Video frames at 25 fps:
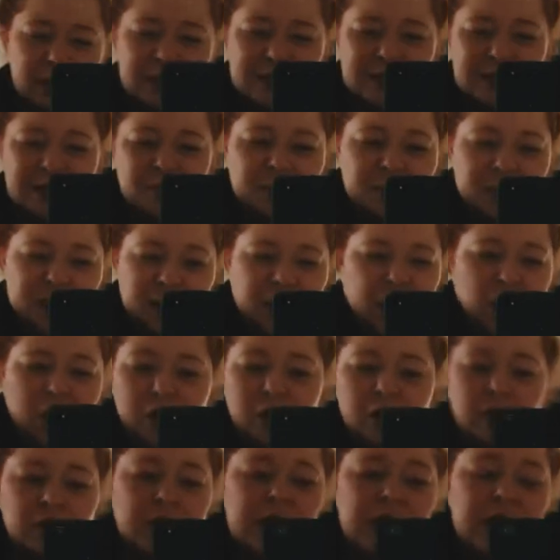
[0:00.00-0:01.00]
like a pea
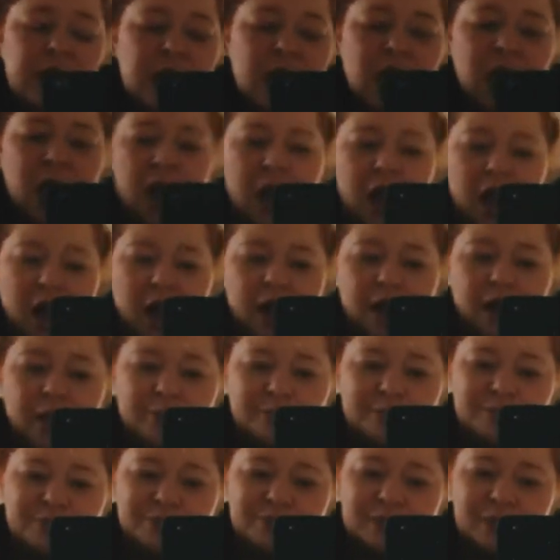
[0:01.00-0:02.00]
coat.
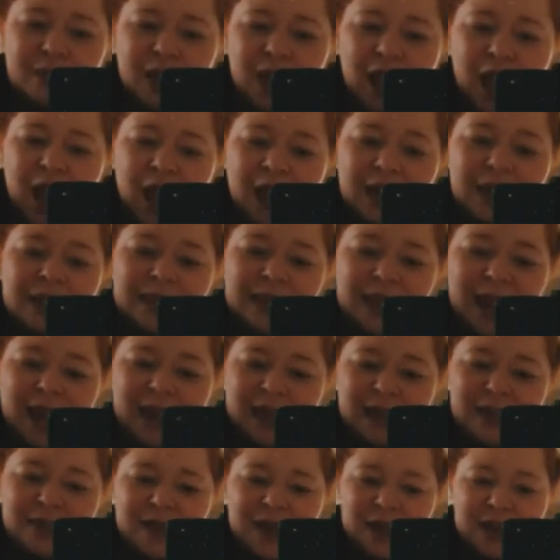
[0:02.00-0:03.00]
Um, I
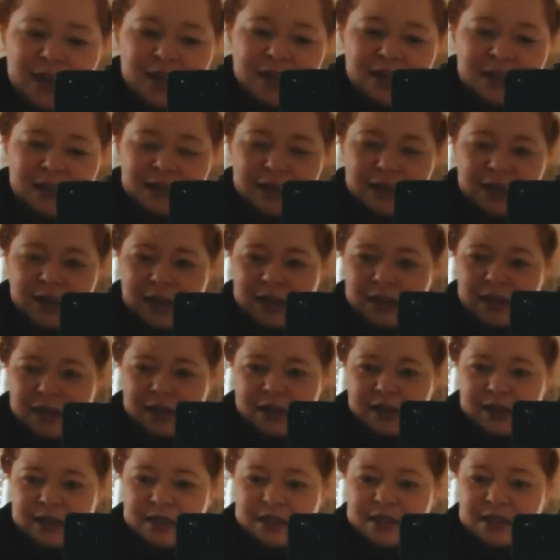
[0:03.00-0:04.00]
like that it
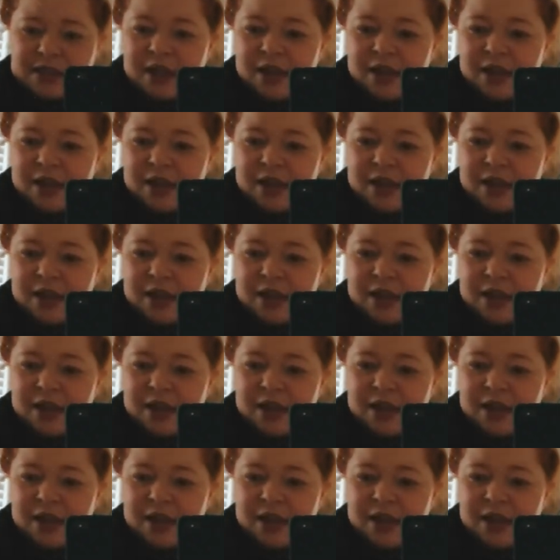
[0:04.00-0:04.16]
is